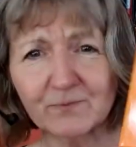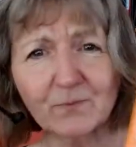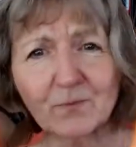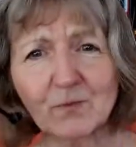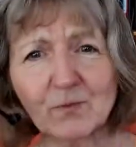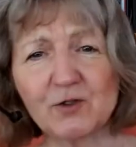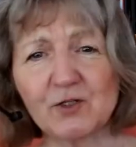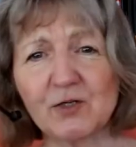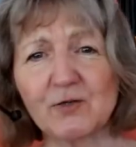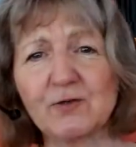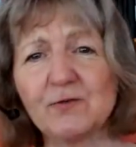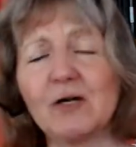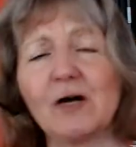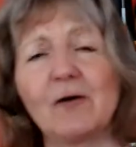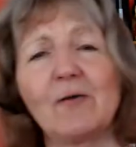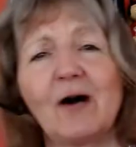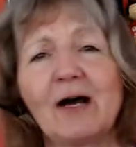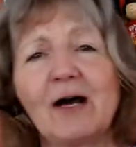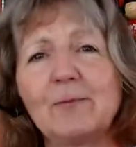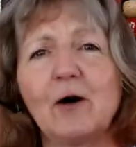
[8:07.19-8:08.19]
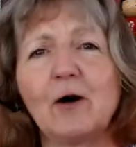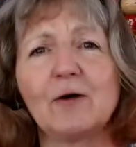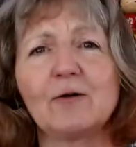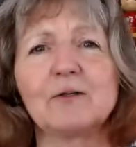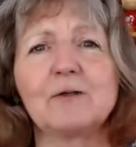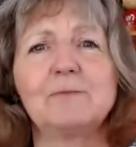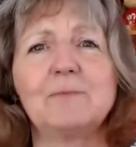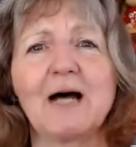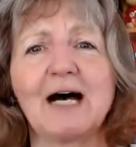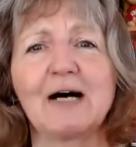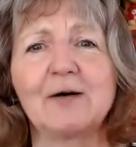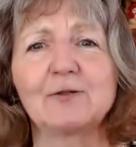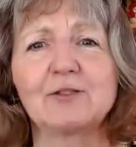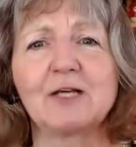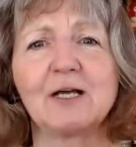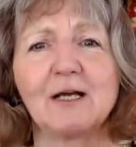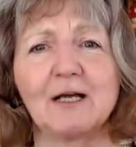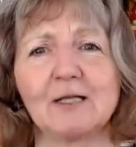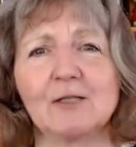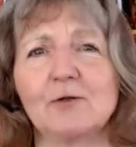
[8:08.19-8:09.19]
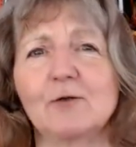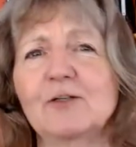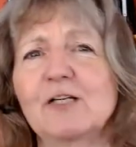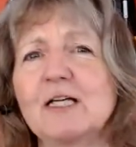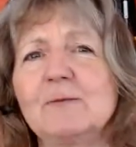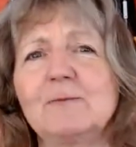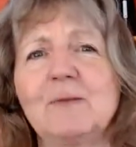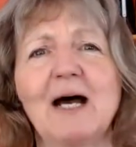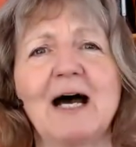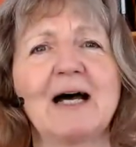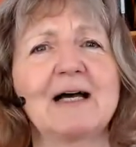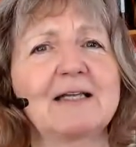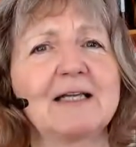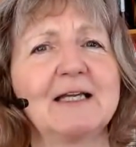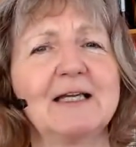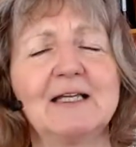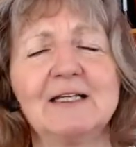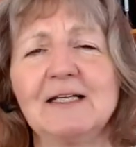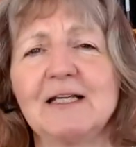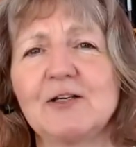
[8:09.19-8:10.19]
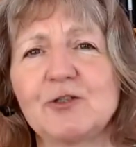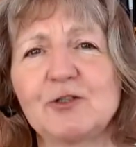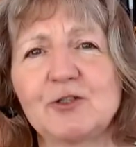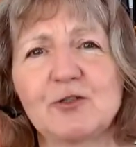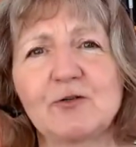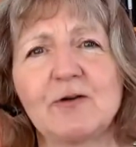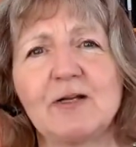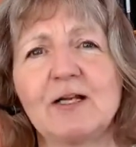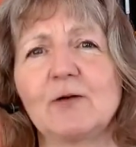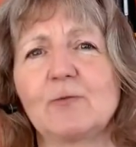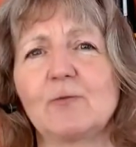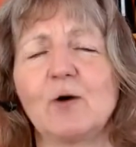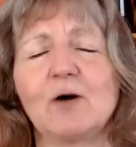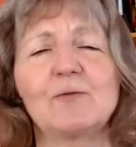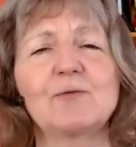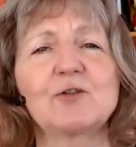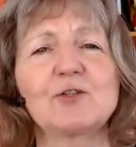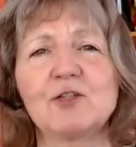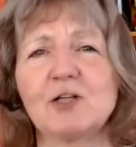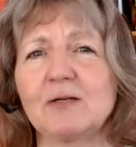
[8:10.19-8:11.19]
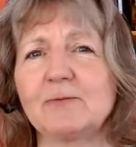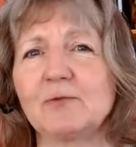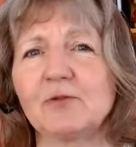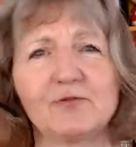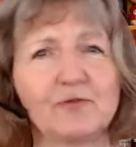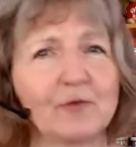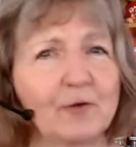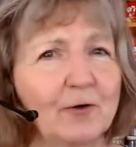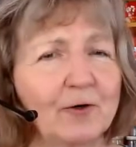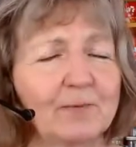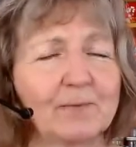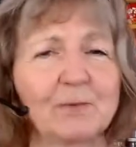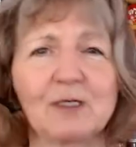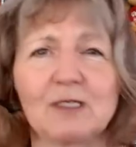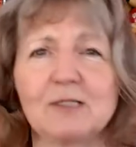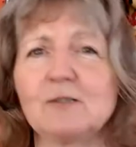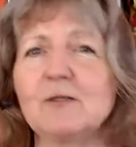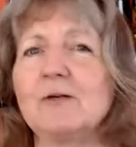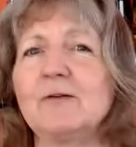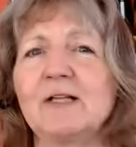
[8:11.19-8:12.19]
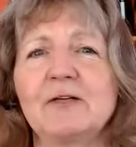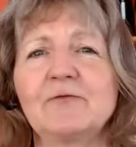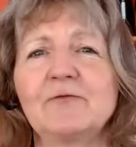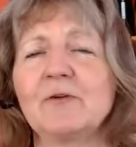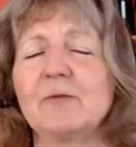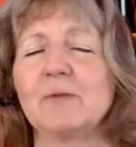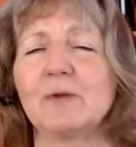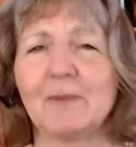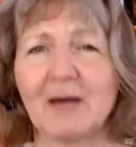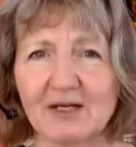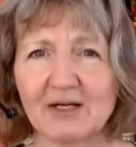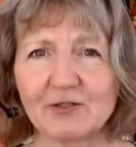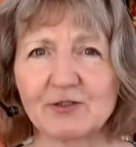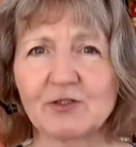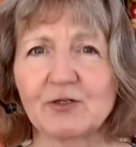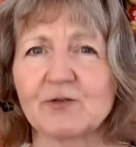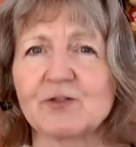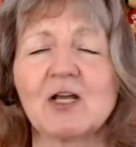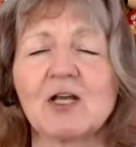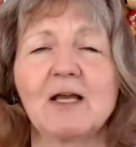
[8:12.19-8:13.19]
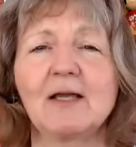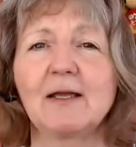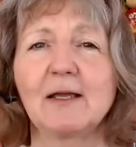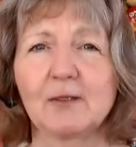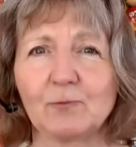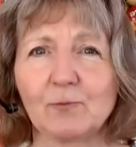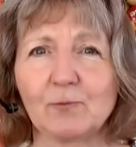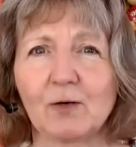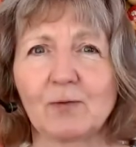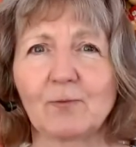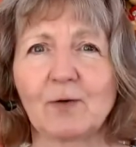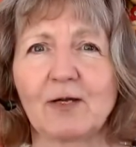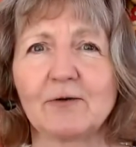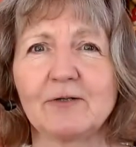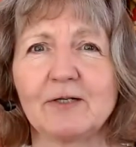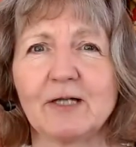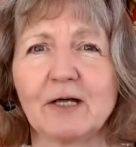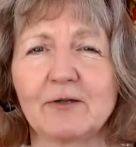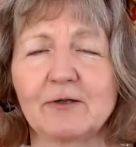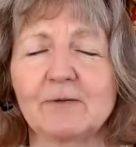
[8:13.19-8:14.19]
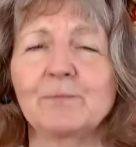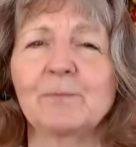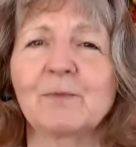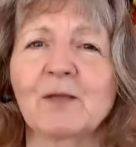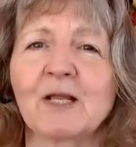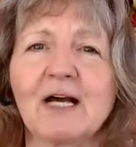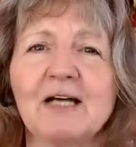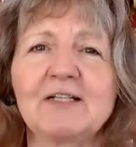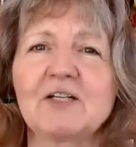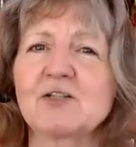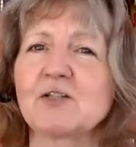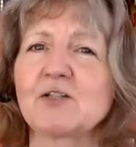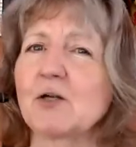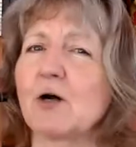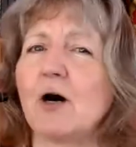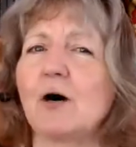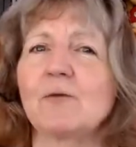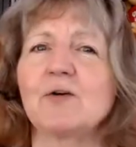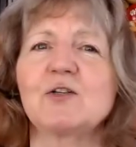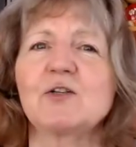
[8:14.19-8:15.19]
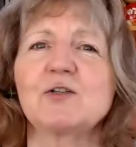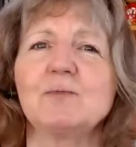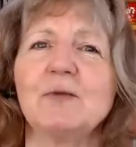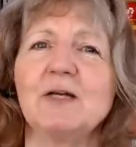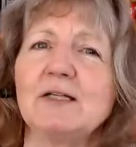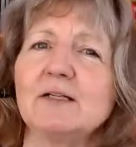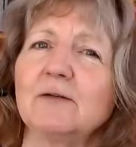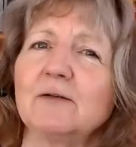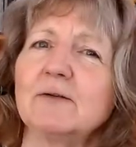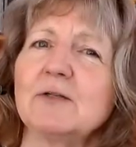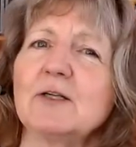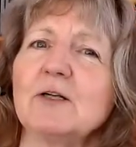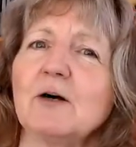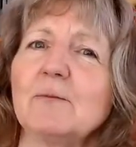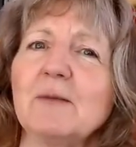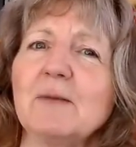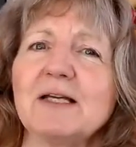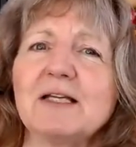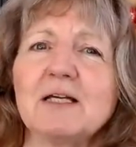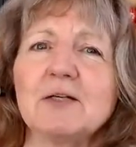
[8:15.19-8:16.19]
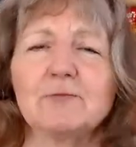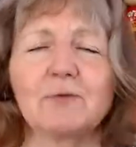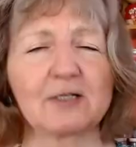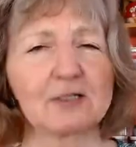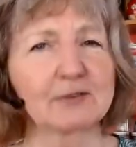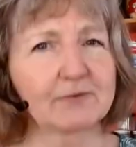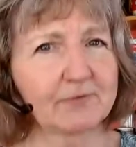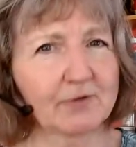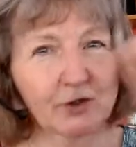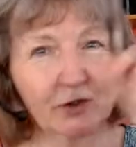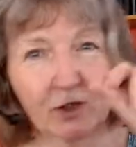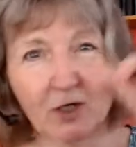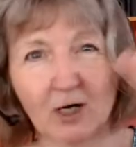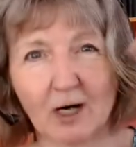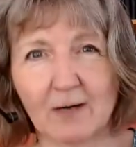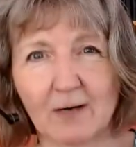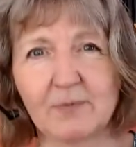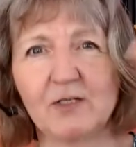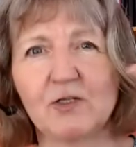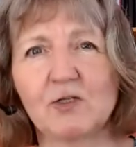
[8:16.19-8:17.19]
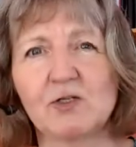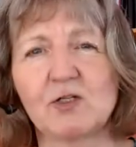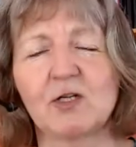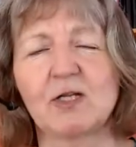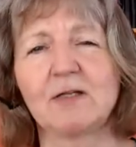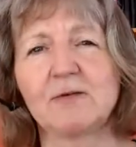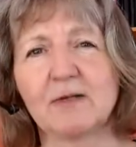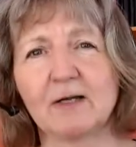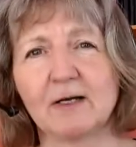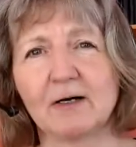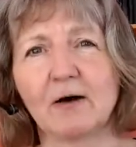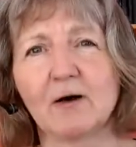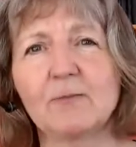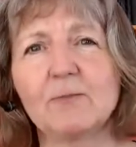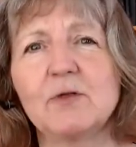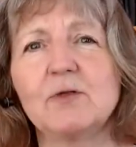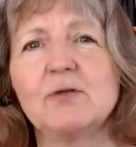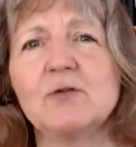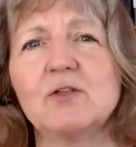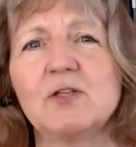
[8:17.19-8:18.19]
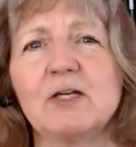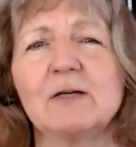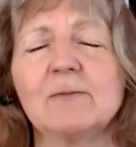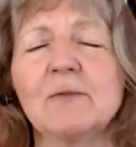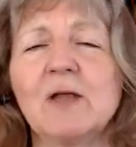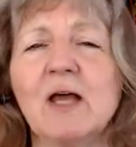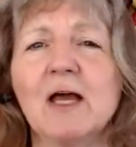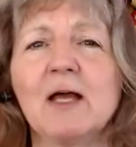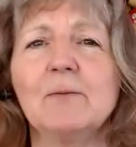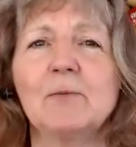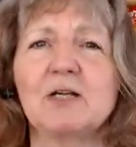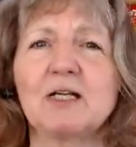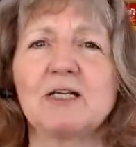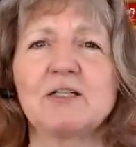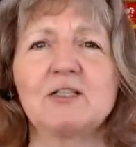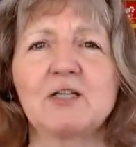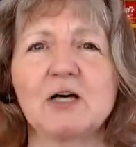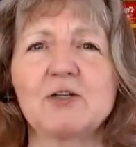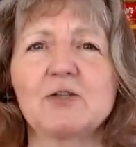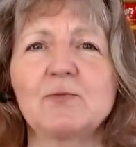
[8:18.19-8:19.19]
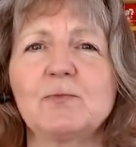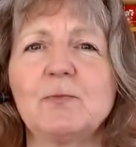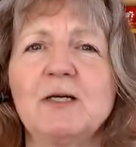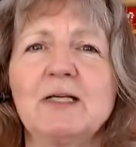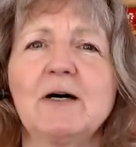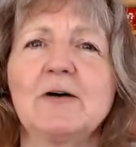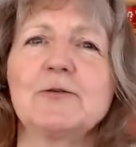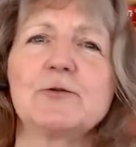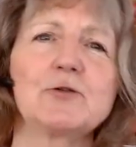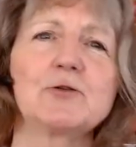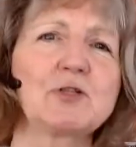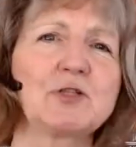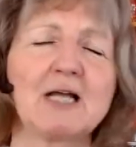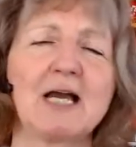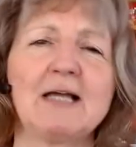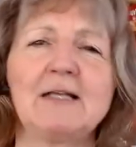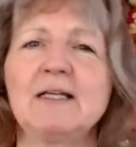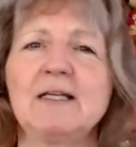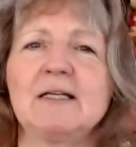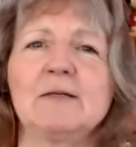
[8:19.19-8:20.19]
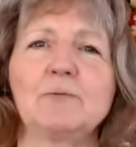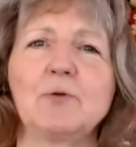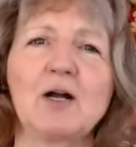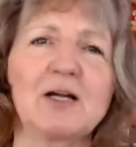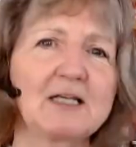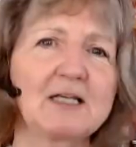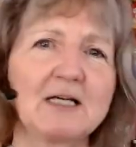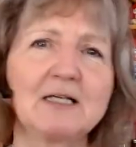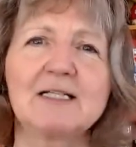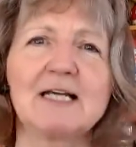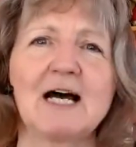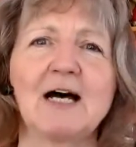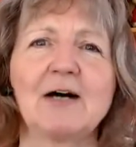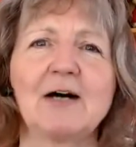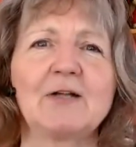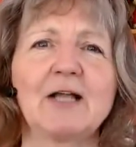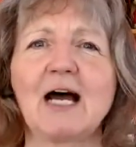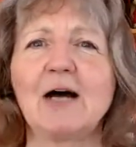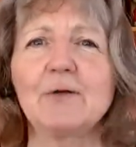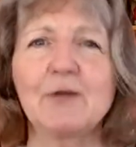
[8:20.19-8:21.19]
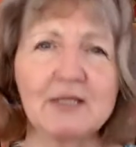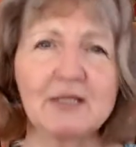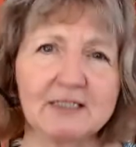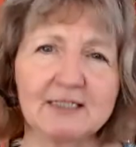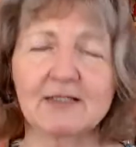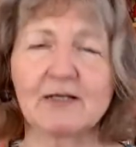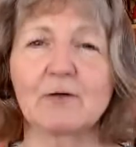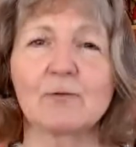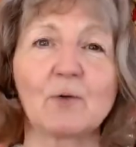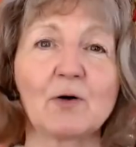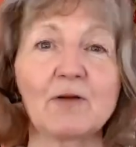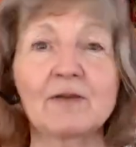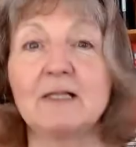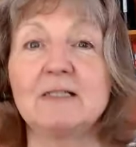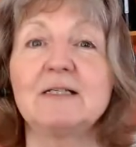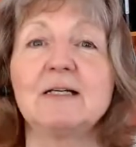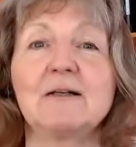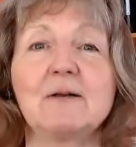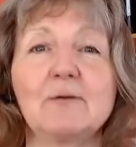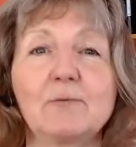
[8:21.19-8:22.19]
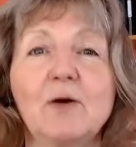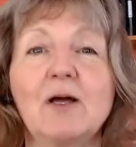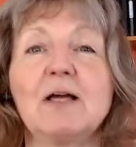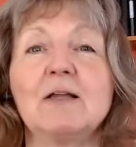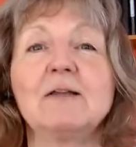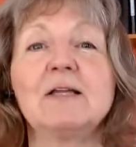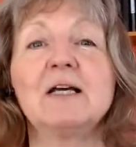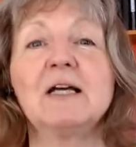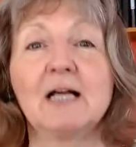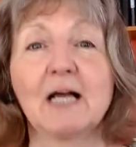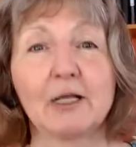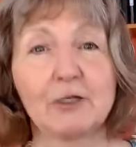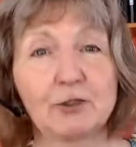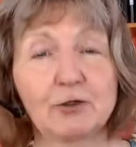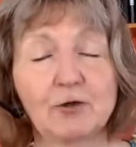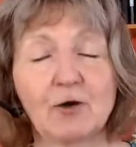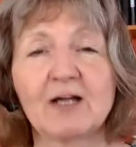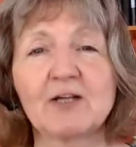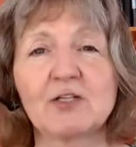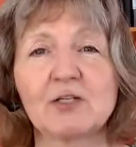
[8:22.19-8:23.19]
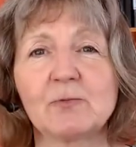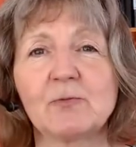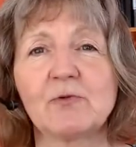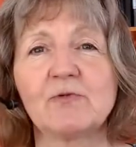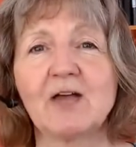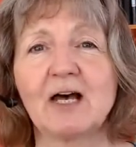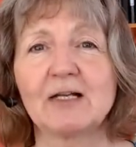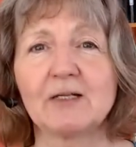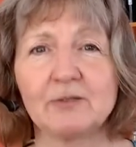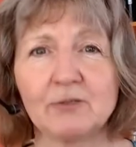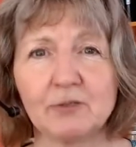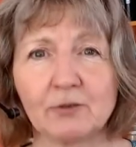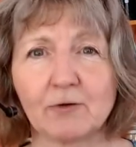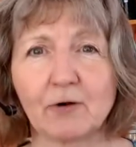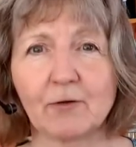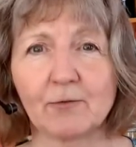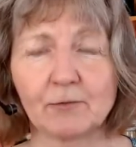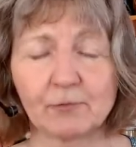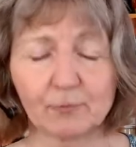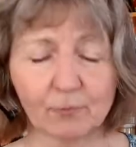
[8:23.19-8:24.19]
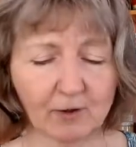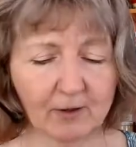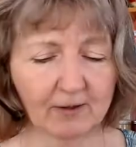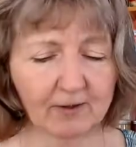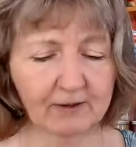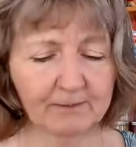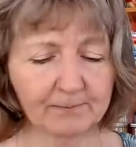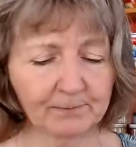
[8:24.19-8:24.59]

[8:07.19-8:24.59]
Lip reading: So I'm all about looking back in history of what was done before and learning from the masters in one way or another. It doesn't always mean, making rigorous copies in the art museum, but it does mean understanding, breaking down how they did it, what they did it with, and trying some of that in your own work.